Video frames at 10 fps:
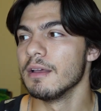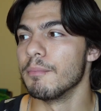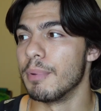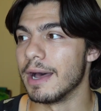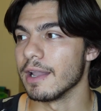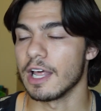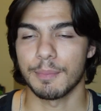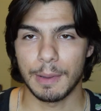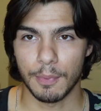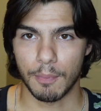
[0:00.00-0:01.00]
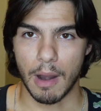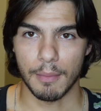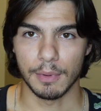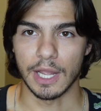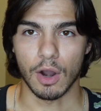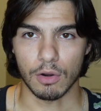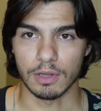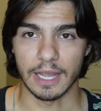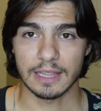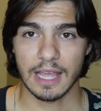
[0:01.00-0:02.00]
But a lot of people probably aren't
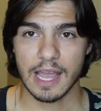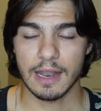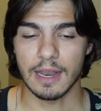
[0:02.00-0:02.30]
like that.